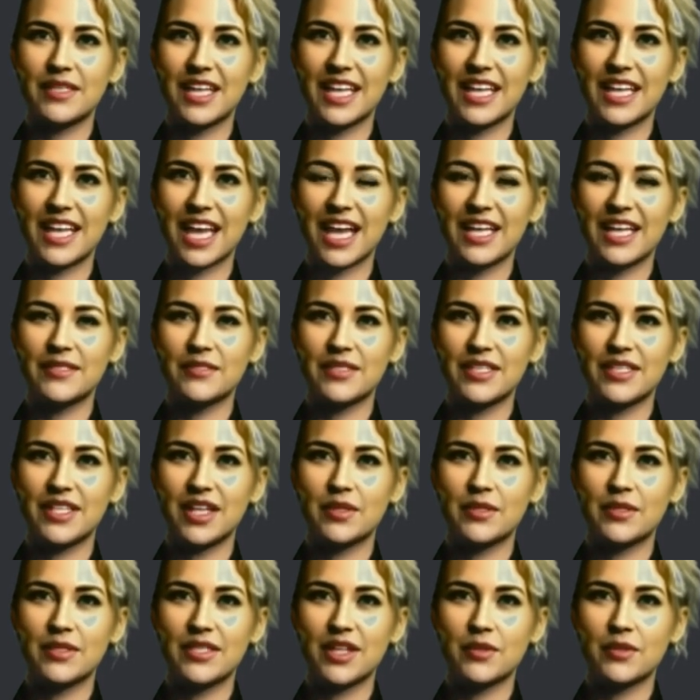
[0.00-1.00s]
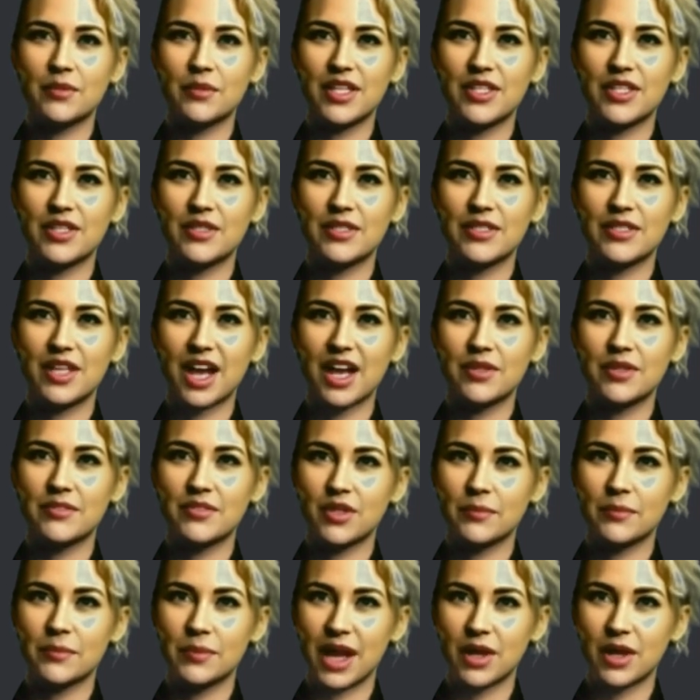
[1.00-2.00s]
AI video generators
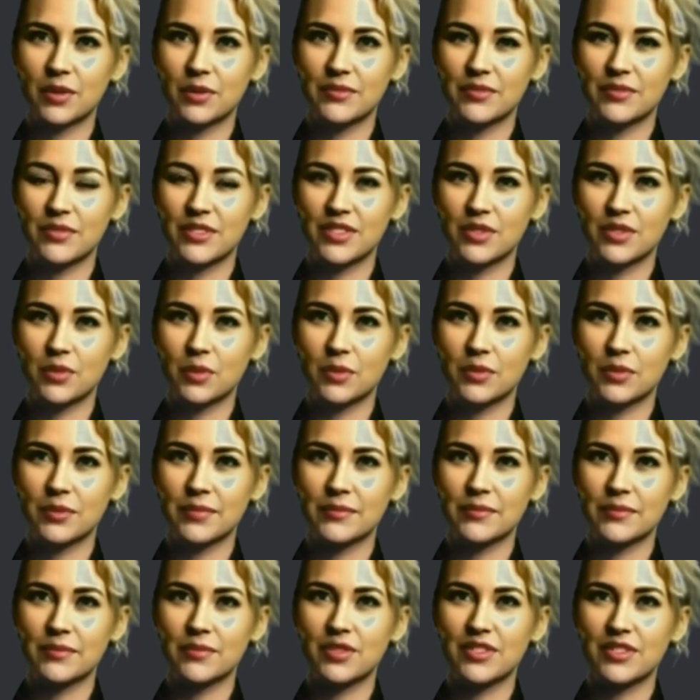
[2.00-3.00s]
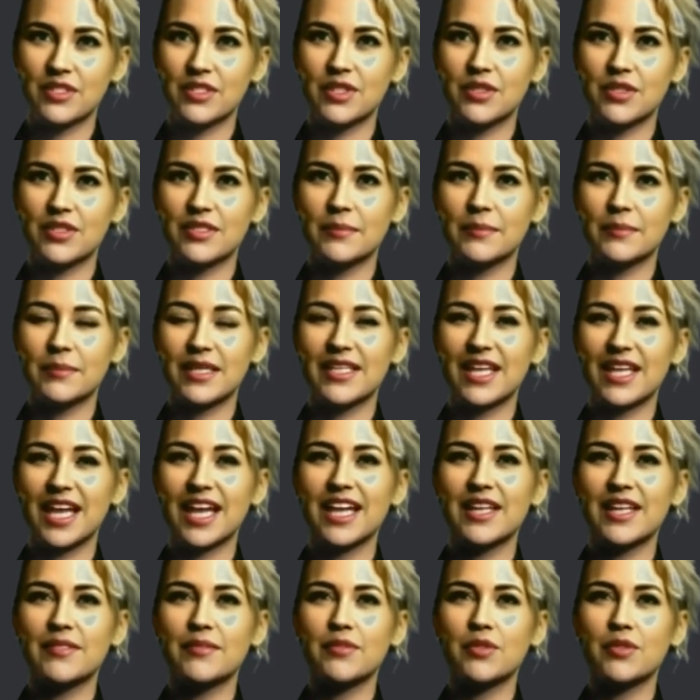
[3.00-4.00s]
offer a powerful tool for social
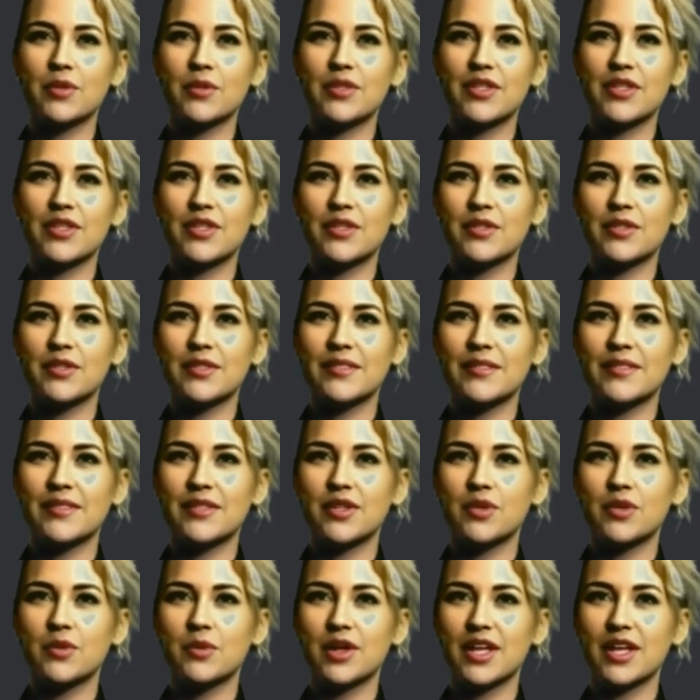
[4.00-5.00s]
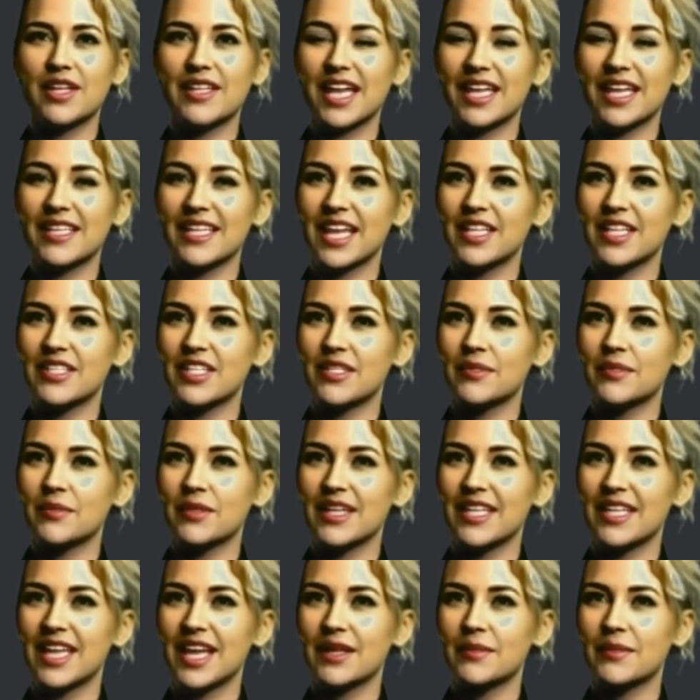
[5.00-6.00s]
media influencers to create eye-catching
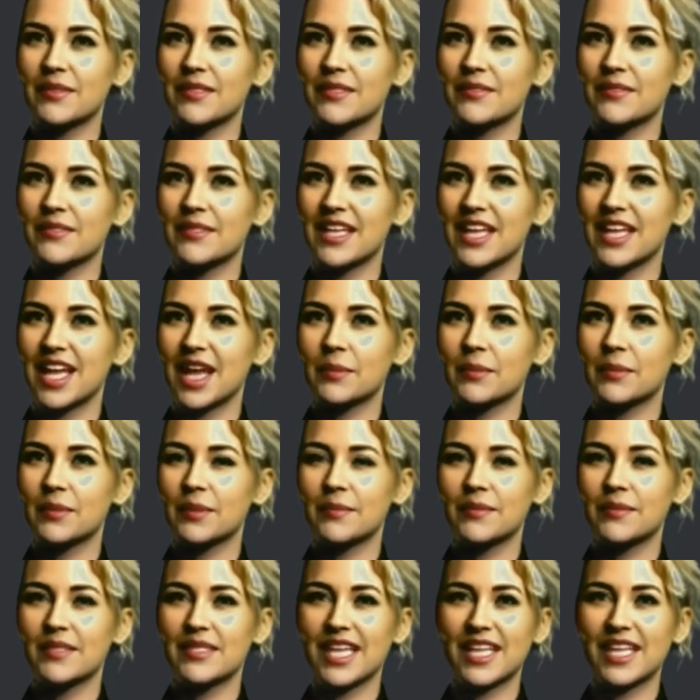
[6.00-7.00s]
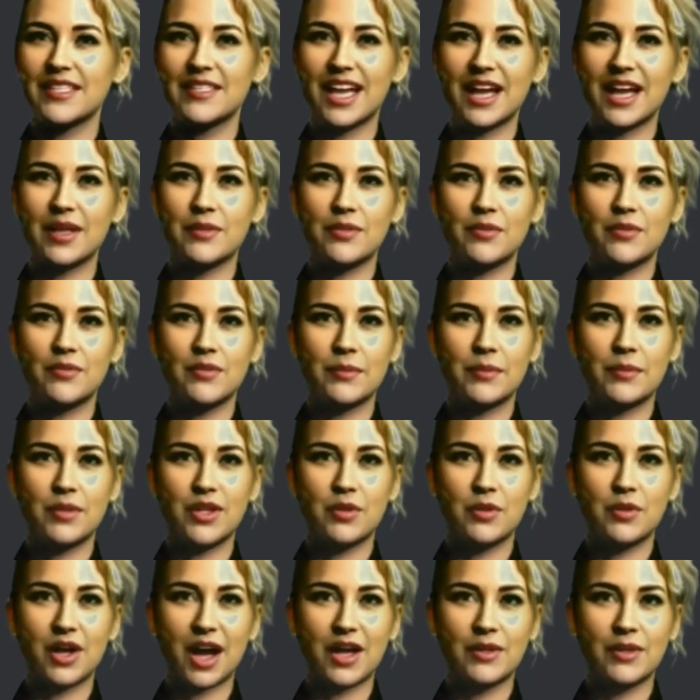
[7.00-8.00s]
videos that help them stand out from the
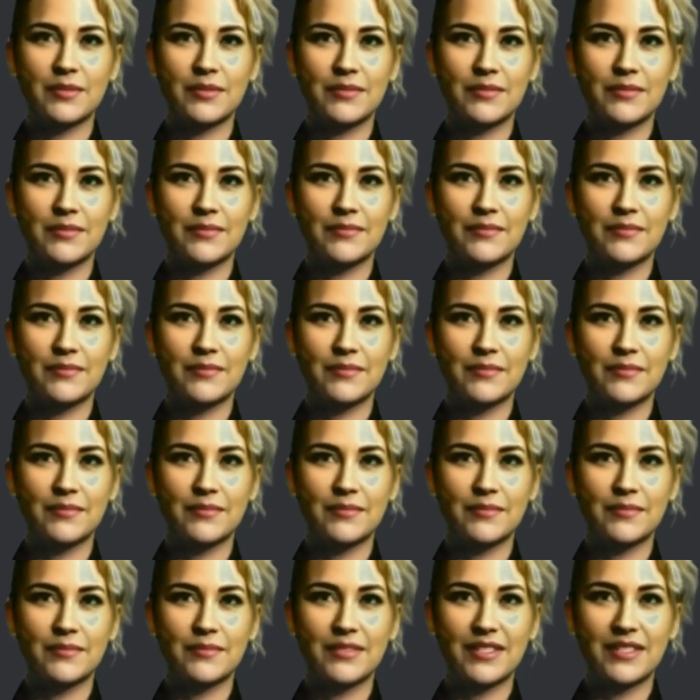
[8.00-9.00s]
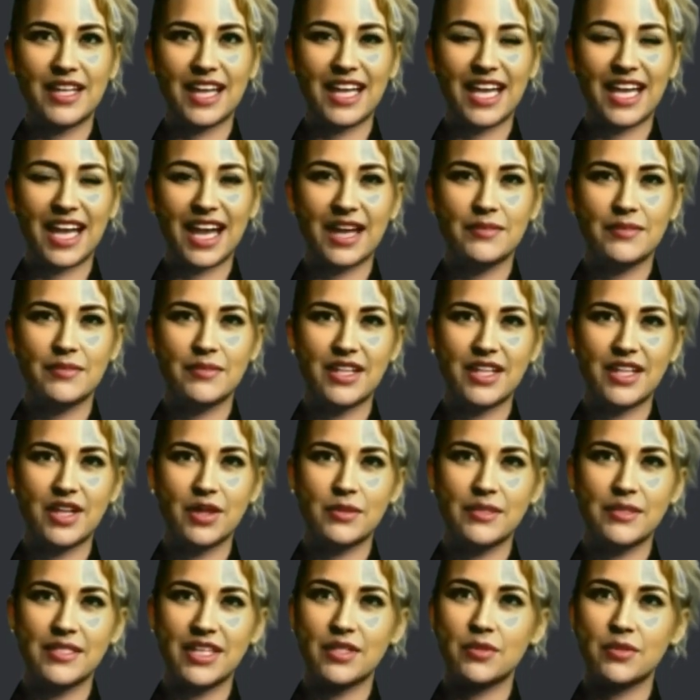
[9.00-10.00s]
crowd. AI
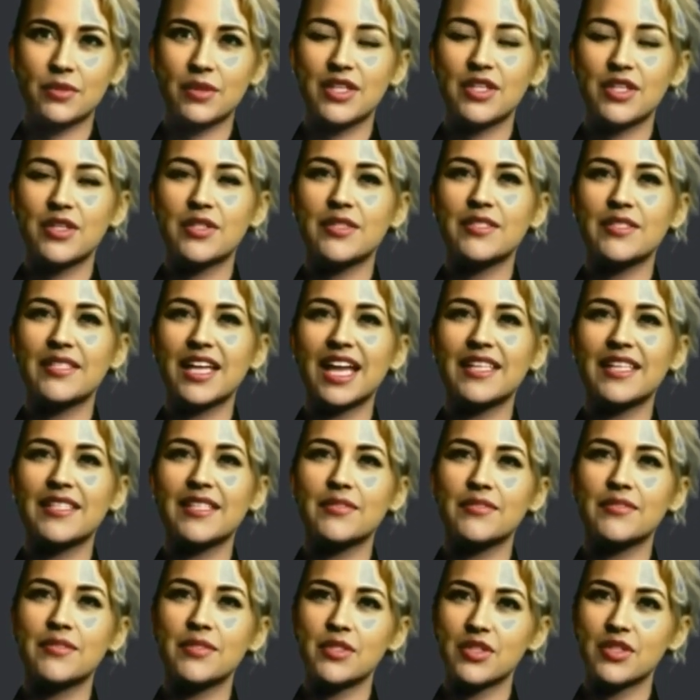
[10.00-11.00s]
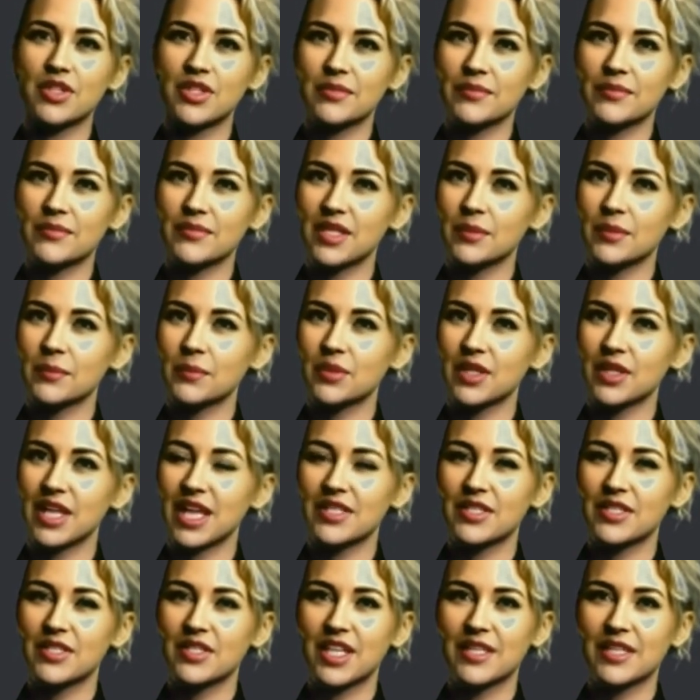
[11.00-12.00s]
video generators and the future of film
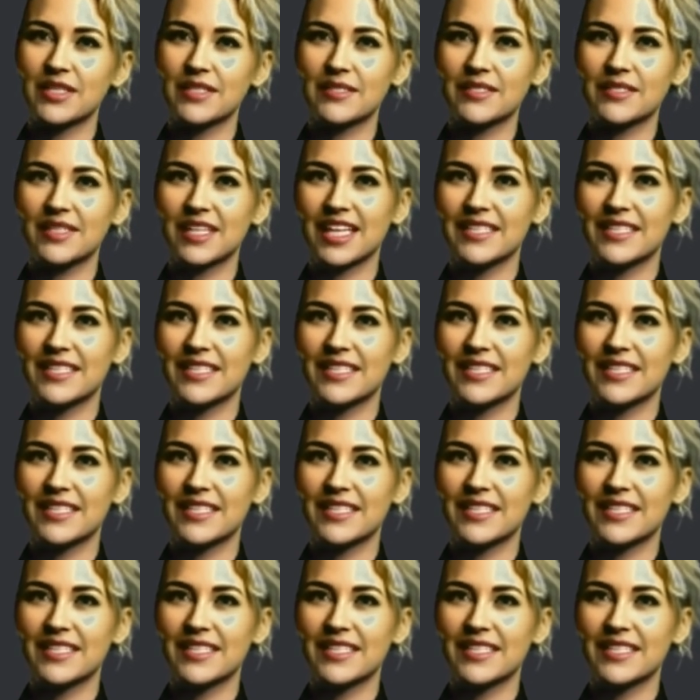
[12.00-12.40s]
production.